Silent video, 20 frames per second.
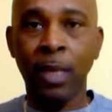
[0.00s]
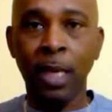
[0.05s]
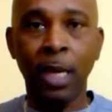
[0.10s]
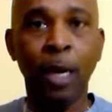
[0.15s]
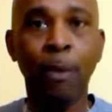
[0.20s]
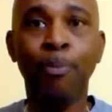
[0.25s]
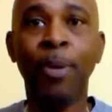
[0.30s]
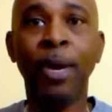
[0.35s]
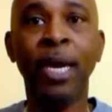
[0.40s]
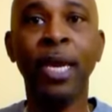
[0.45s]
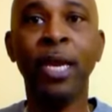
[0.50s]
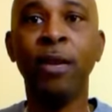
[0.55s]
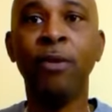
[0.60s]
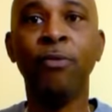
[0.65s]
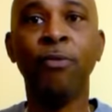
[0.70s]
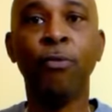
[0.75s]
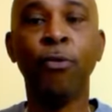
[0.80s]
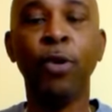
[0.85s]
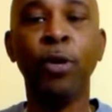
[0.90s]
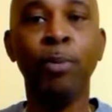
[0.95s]
a
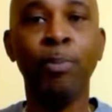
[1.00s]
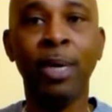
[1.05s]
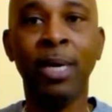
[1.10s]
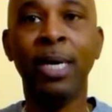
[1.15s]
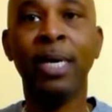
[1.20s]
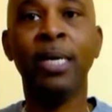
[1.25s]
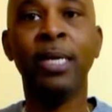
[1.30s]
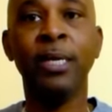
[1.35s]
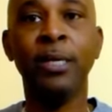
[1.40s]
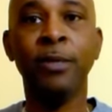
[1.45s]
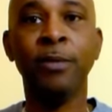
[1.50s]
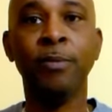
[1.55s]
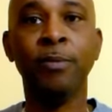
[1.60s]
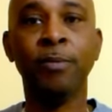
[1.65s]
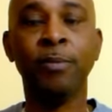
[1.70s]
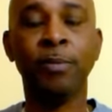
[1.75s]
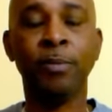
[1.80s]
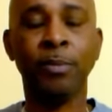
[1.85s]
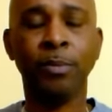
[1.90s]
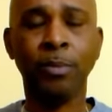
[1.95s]
pain-free body.
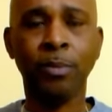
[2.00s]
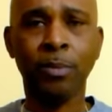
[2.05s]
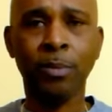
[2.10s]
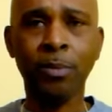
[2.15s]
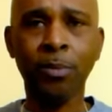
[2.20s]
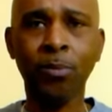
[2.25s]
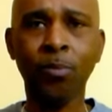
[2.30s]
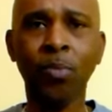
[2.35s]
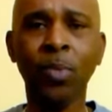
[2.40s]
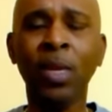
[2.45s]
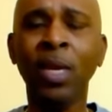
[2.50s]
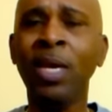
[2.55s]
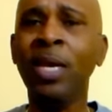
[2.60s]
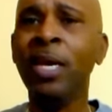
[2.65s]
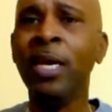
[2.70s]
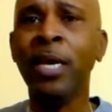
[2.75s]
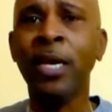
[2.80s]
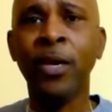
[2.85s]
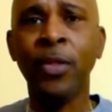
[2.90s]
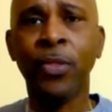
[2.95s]

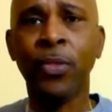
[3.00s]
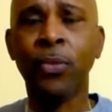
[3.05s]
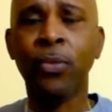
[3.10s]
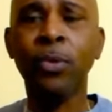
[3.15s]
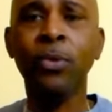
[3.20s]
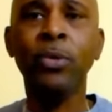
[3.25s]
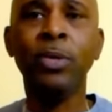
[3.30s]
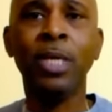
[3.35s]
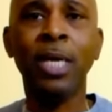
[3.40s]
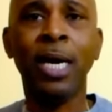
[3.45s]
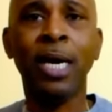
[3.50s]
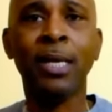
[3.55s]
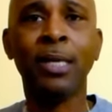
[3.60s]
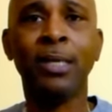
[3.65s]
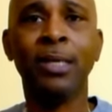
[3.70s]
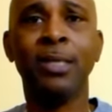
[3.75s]
And through Dr.